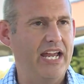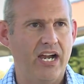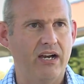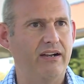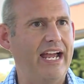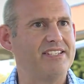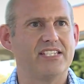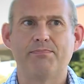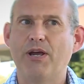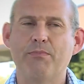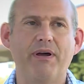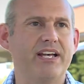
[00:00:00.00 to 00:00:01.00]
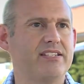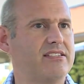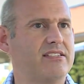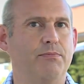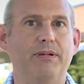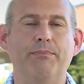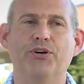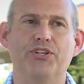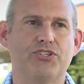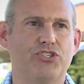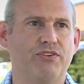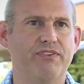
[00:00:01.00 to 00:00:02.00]
there as a spare bus to be
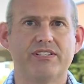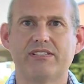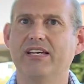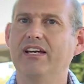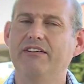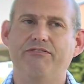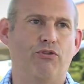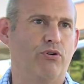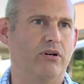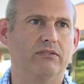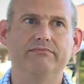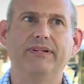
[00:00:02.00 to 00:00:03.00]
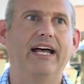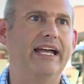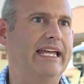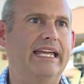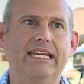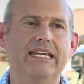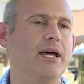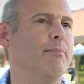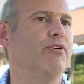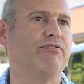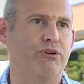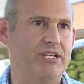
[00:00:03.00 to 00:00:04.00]
put into service for any number of